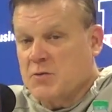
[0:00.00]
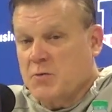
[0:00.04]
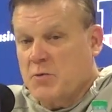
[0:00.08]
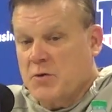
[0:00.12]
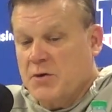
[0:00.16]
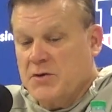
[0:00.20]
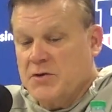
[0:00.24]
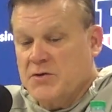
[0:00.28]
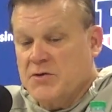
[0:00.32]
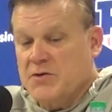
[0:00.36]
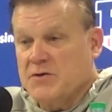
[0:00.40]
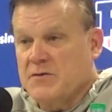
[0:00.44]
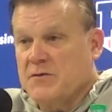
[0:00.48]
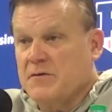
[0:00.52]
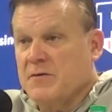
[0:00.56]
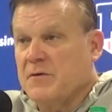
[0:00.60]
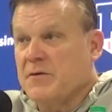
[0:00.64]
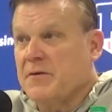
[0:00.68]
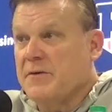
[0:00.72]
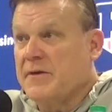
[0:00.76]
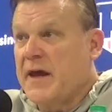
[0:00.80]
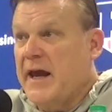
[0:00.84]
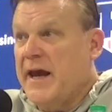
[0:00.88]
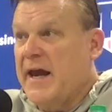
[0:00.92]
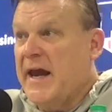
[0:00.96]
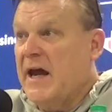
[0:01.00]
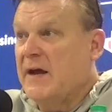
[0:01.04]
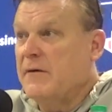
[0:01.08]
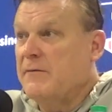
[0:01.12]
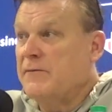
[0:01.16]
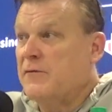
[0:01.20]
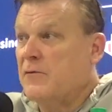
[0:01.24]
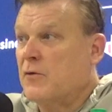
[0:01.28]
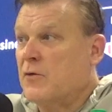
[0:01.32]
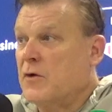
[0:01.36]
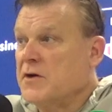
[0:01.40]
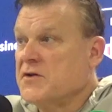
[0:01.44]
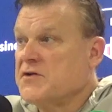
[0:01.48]
was they had
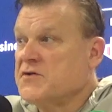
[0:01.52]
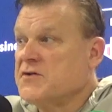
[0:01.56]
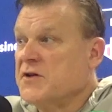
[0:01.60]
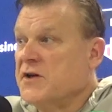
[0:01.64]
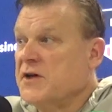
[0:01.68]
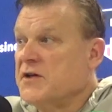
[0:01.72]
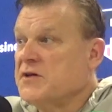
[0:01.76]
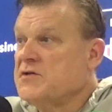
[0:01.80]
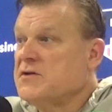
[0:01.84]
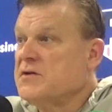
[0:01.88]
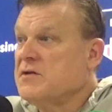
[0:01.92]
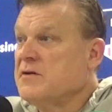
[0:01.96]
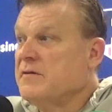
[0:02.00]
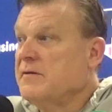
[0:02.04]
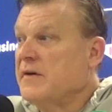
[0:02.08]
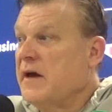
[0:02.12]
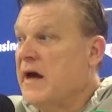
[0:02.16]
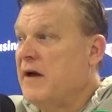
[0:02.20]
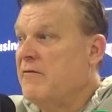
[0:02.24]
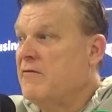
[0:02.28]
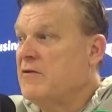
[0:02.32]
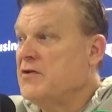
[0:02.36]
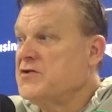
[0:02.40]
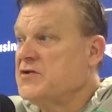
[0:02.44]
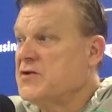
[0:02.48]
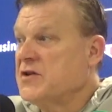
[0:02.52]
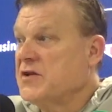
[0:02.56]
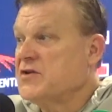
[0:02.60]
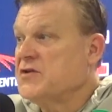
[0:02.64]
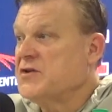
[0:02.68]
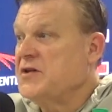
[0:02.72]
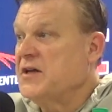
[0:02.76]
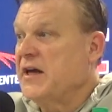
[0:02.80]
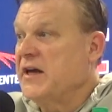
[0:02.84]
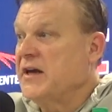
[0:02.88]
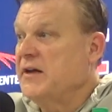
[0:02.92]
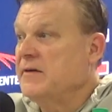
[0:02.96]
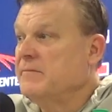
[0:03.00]
4 assists. They averaged
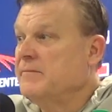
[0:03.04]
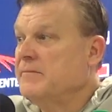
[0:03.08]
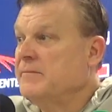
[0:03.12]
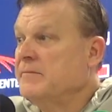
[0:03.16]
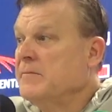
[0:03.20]
16.